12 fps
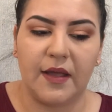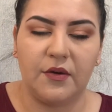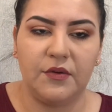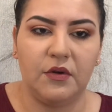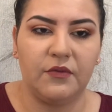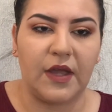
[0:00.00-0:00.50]
I
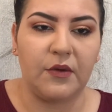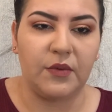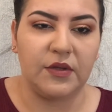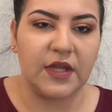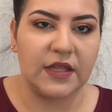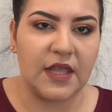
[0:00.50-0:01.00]
don't know if I
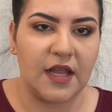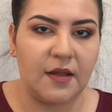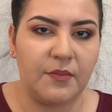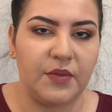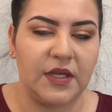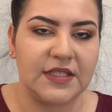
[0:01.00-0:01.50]
will get that
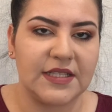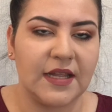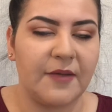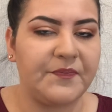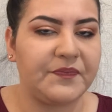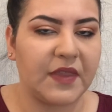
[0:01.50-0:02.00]
up, but
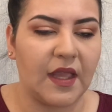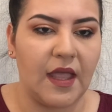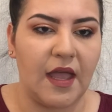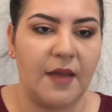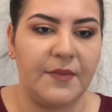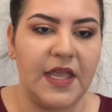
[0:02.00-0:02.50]

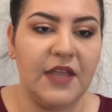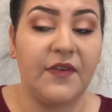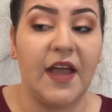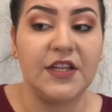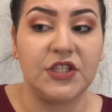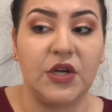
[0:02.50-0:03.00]
um, if
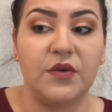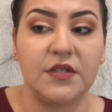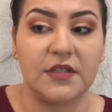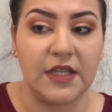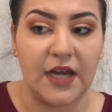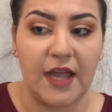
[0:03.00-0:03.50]
I
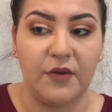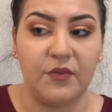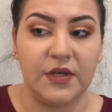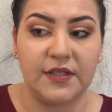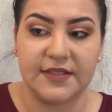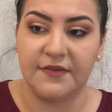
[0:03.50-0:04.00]
don't, then I
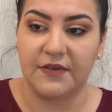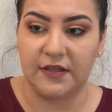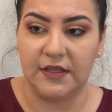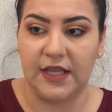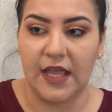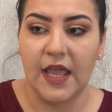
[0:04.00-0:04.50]
will
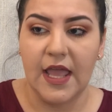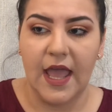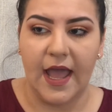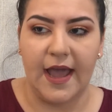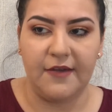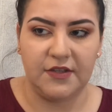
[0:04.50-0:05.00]
definitely
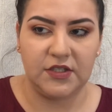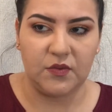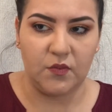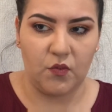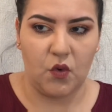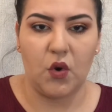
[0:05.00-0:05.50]
have
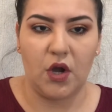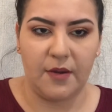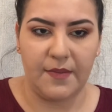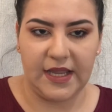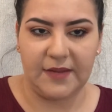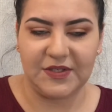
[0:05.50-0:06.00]
some
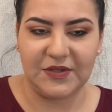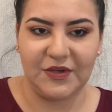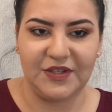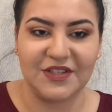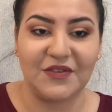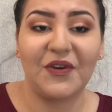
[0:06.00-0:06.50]
more makeup
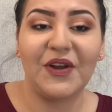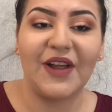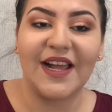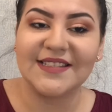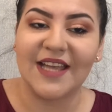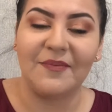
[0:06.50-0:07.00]
tutorials for
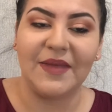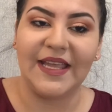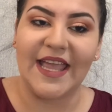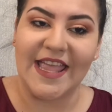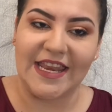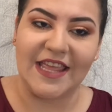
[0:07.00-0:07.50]
you guys
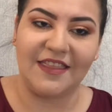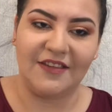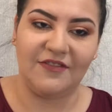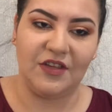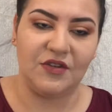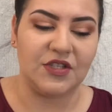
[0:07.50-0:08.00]
coming in the
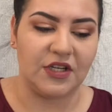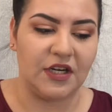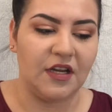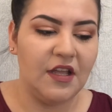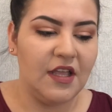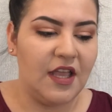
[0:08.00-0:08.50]
future.